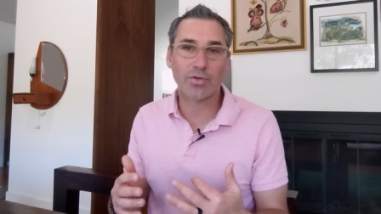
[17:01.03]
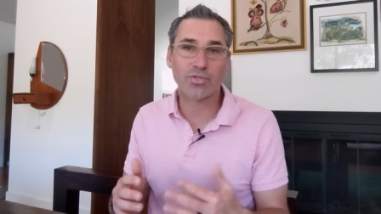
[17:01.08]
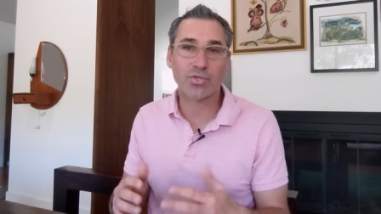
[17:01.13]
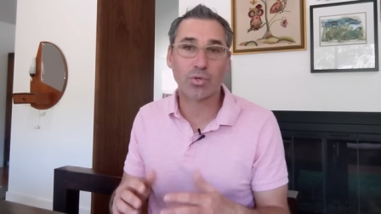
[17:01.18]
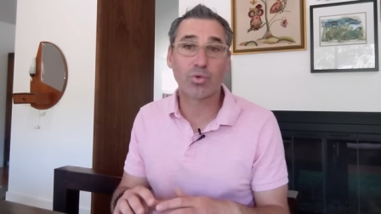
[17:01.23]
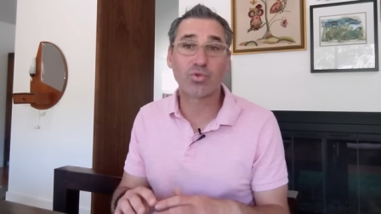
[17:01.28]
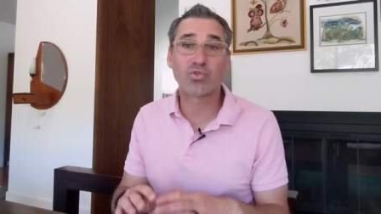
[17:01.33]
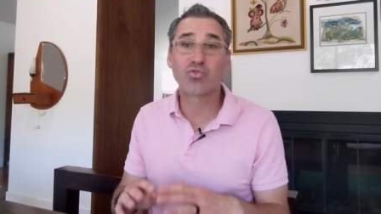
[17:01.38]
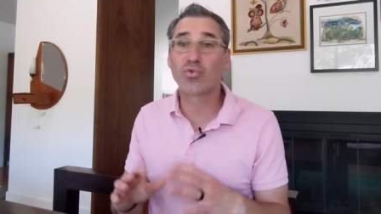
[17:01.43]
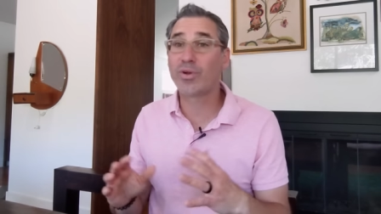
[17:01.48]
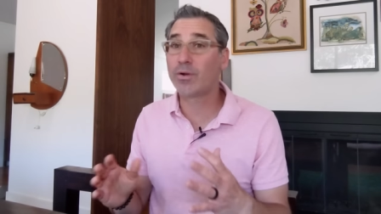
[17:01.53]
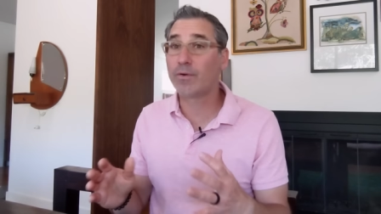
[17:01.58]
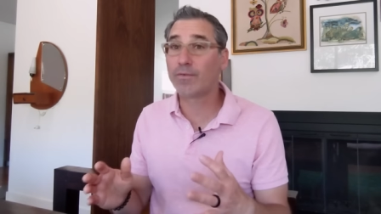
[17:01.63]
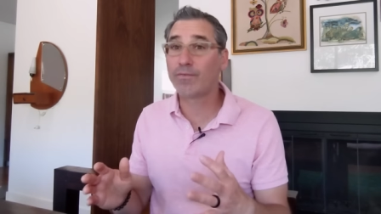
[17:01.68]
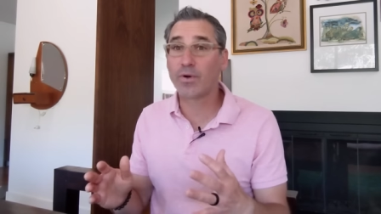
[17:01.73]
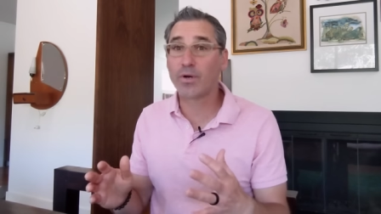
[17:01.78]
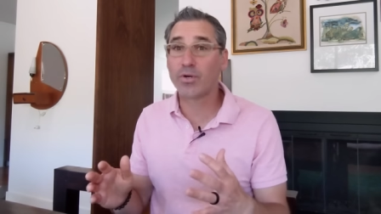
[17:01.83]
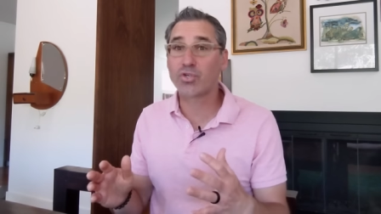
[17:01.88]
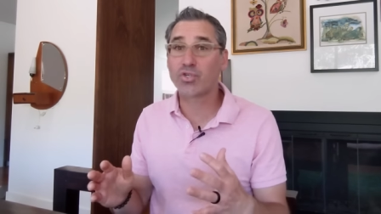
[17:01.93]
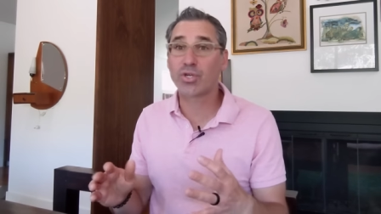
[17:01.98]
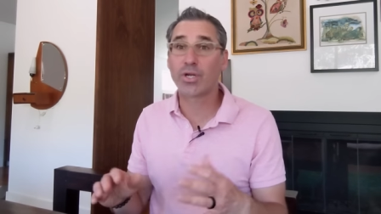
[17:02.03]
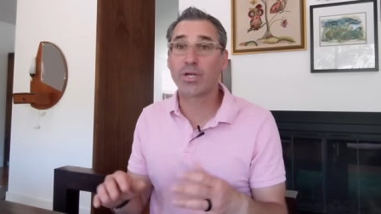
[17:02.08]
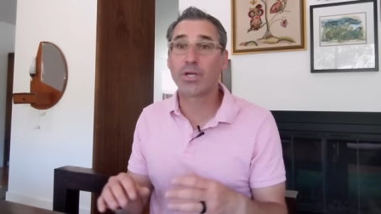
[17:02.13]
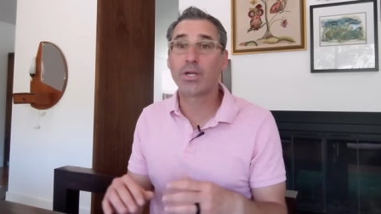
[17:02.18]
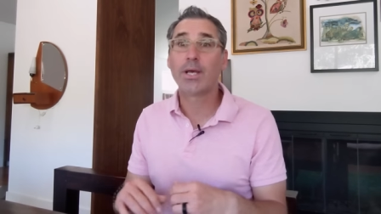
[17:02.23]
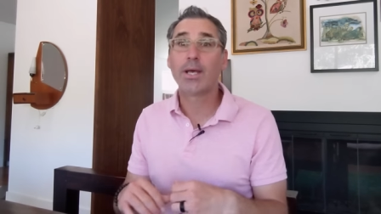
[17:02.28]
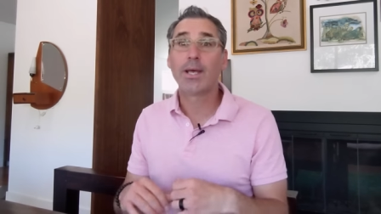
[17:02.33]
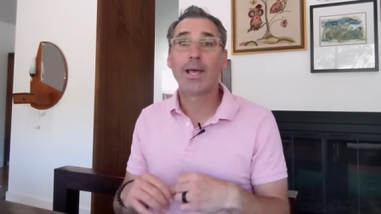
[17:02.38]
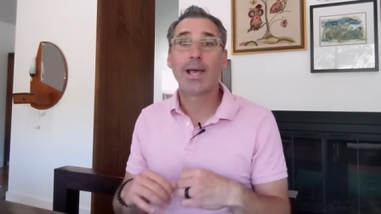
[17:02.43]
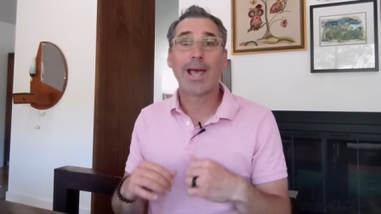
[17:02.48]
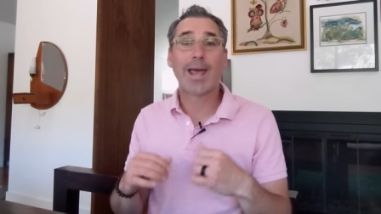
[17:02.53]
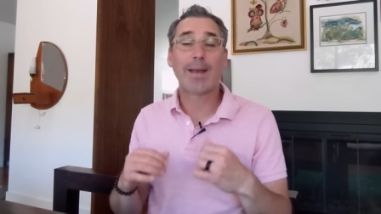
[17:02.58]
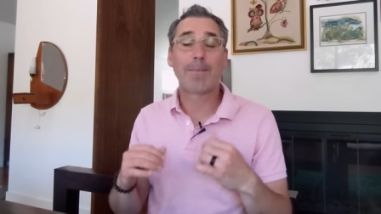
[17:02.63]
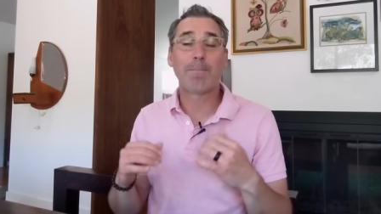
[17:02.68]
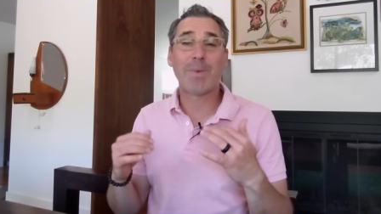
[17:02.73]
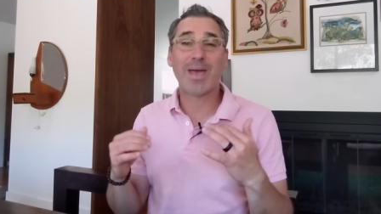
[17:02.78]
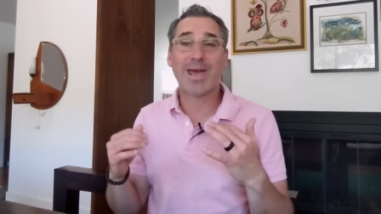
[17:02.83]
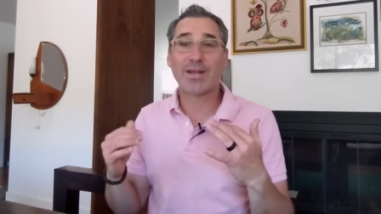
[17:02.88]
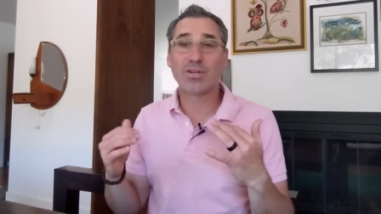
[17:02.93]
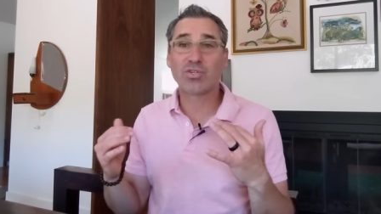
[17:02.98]
So adrenal function
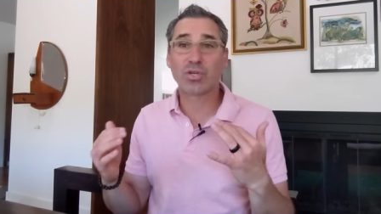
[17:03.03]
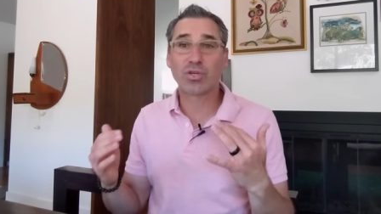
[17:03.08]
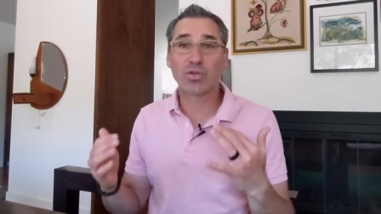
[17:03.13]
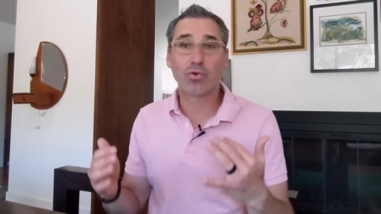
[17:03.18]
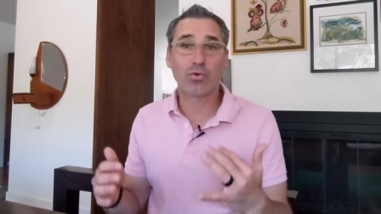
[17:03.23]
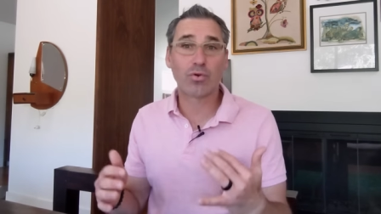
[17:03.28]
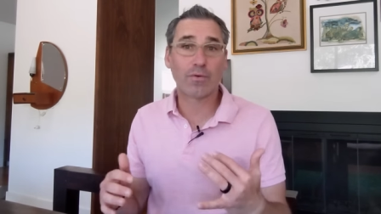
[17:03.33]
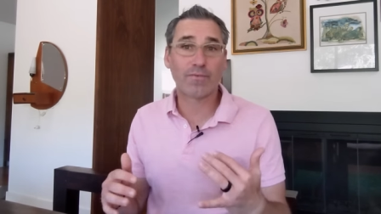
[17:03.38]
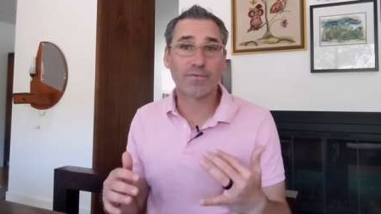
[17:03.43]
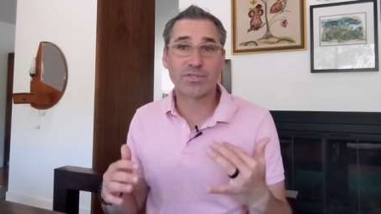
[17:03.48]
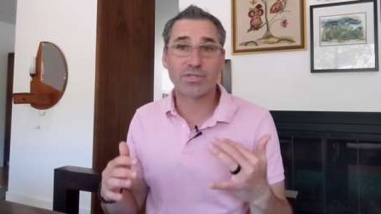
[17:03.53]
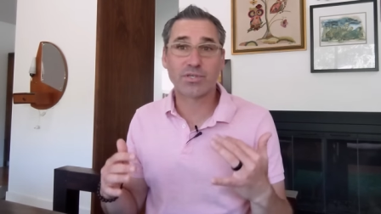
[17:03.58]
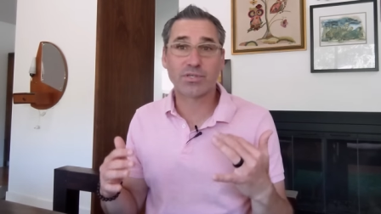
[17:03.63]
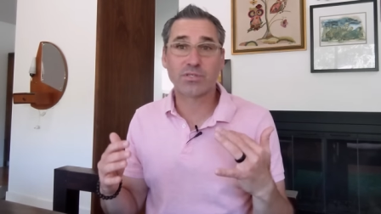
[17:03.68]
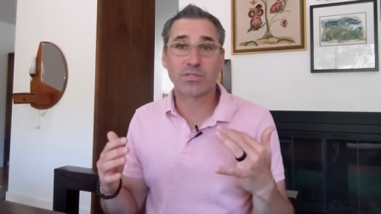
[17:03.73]
and managing your nervous